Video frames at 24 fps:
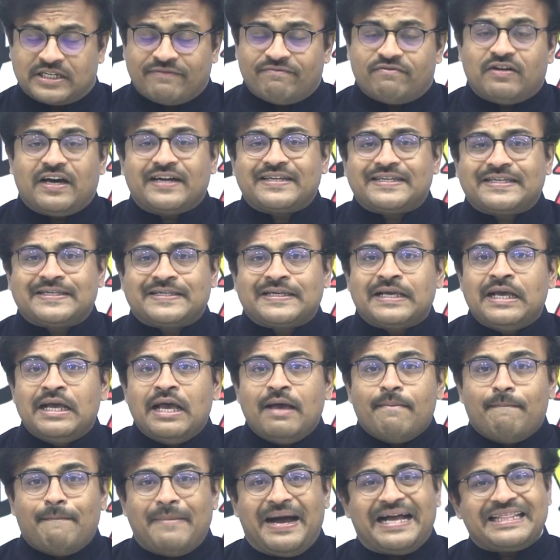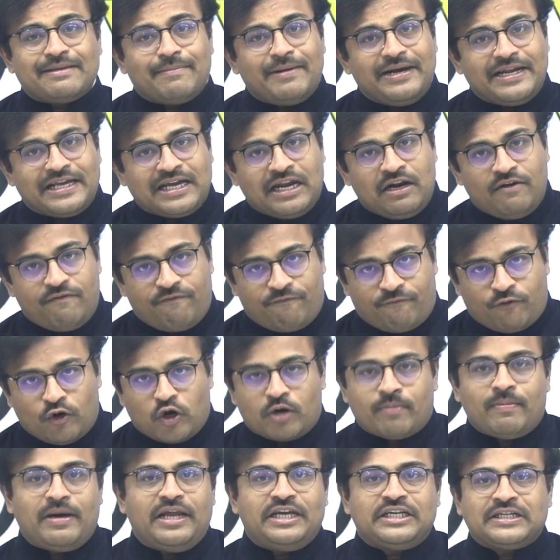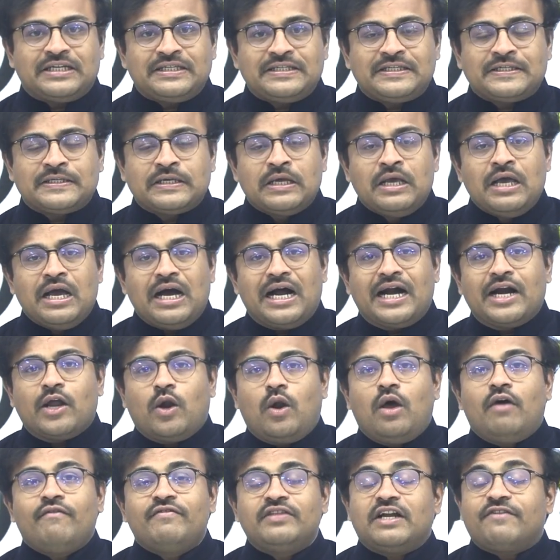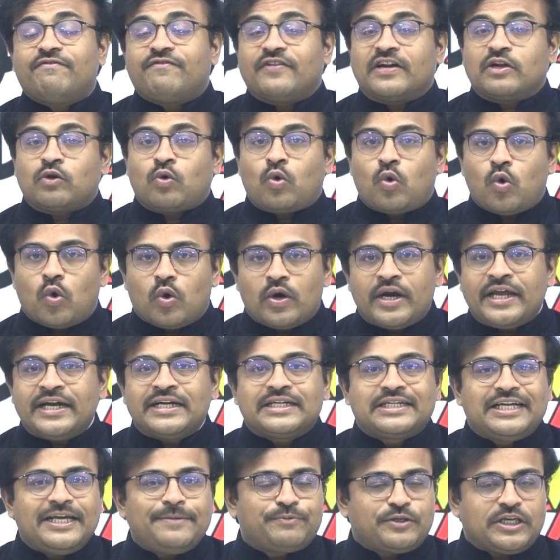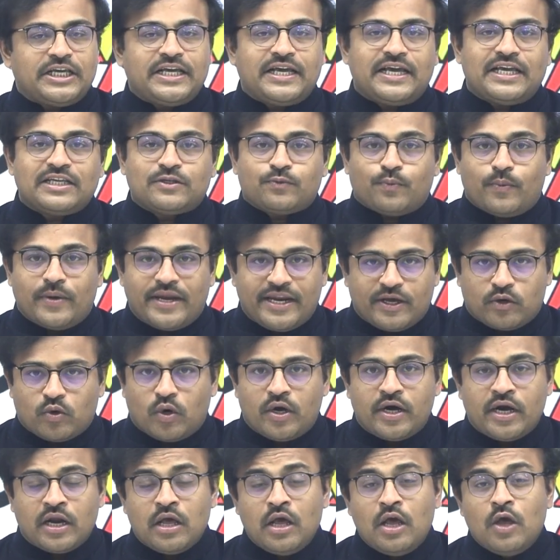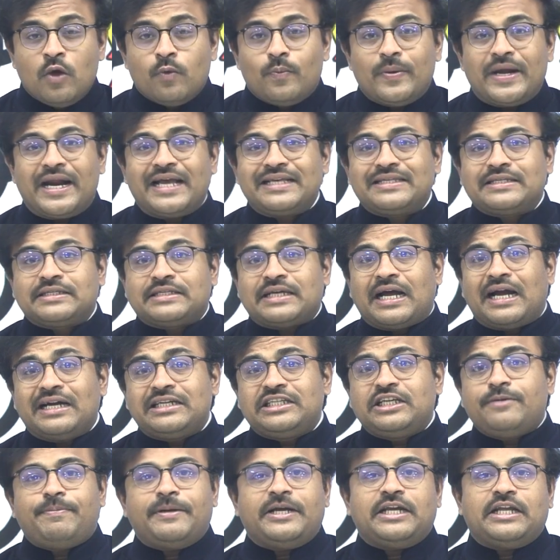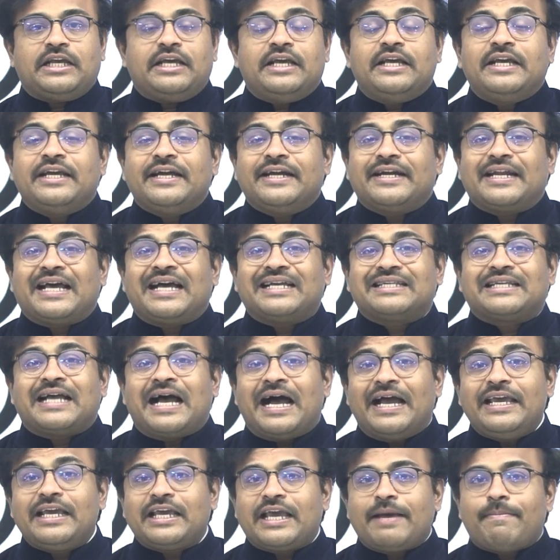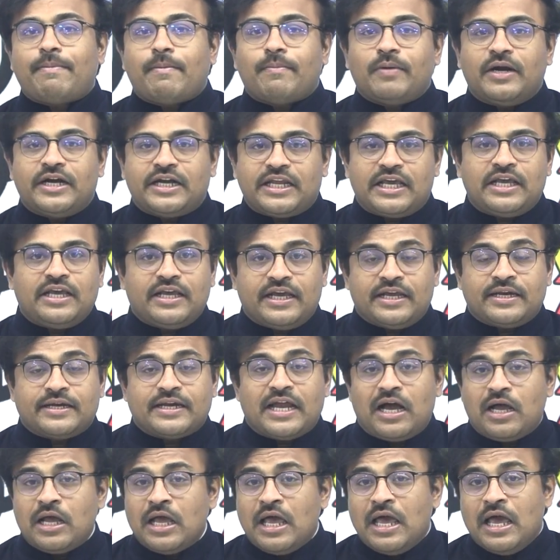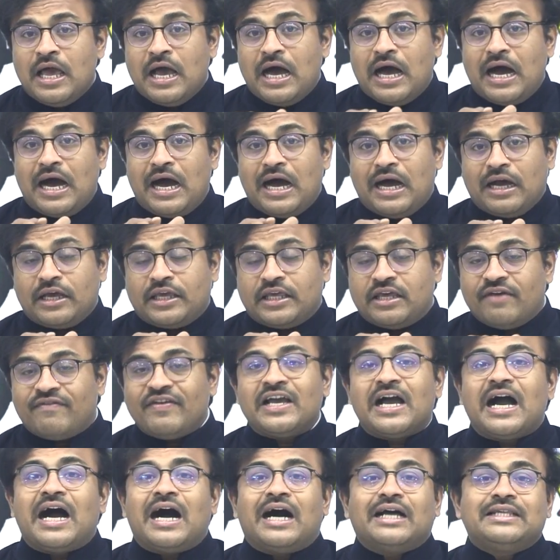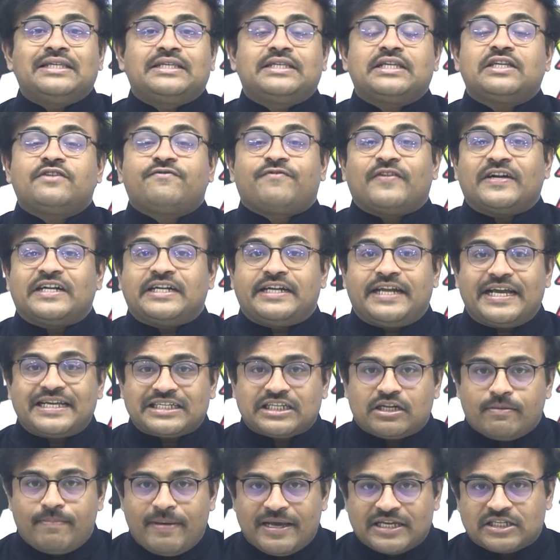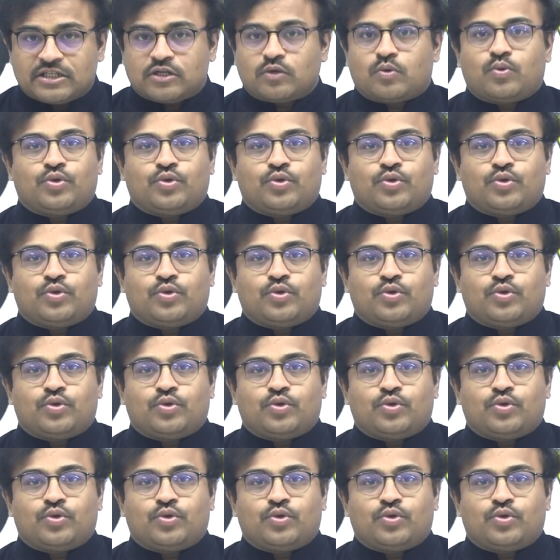works, mathematical formulations, and along with that for coding, DeepSeek is very good, whereas ChatGPT, it has high capability in giving answers for text-based